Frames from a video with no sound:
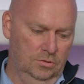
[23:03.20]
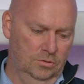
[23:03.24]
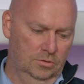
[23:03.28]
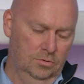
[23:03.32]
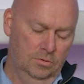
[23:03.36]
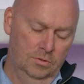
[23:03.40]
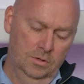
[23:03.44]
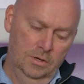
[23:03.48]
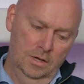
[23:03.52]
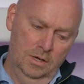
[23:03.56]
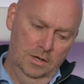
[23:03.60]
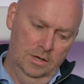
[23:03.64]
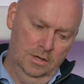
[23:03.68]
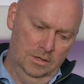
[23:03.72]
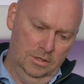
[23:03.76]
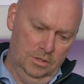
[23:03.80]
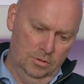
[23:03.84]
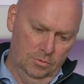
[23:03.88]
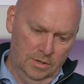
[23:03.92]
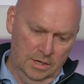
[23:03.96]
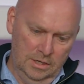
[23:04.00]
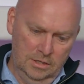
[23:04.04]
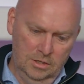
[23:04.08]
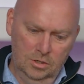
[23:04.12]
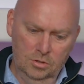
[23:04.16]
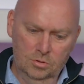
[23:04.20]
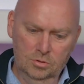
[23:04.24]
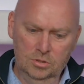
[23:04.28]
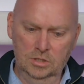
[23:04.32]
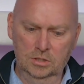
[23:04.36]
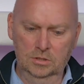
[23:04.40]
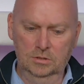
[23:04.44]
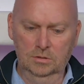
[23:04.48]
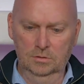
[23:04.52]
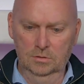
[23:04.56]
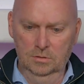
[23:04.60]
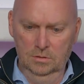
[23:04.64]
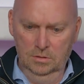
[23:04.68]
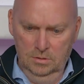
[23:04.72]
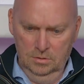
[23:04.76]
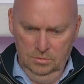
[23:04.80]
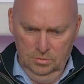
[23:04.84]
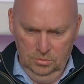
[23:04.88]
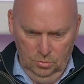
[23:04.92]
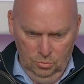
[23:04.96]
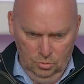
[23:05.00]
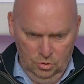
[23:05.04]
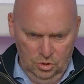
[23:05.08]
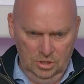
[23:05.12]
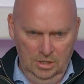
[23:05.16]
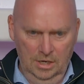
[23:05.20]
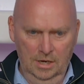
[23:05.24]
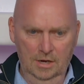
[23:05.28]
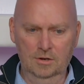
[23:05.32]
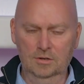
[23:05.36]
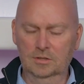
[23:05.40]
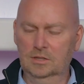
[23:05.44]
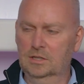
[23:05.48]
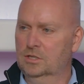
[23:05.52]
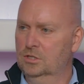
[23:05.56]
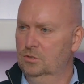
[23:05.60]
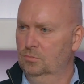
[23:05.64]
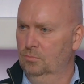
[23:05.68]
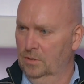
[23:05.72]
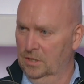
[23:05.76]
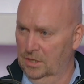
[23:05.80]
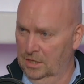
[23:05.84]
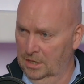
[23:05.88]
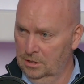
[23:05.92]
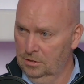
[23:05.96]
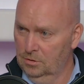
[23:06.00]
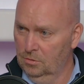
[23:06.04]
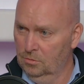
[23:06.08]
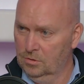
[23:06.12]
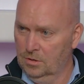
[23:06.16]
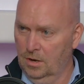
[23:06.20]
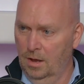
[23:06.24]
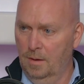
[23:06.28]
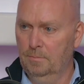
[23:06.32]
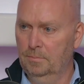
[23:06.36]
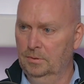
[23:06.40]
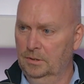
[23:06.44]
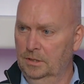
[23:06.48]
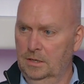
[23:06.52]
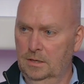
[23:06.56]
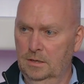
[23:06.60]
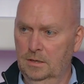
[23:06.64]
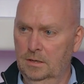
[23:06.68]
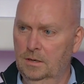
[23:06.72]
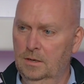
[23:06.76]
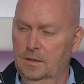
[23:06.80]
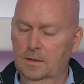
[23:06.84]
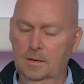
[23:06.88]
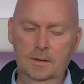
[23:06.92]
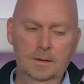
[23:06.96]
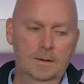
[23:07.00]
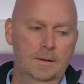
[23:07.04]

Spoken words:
you can use it to steer this within your company,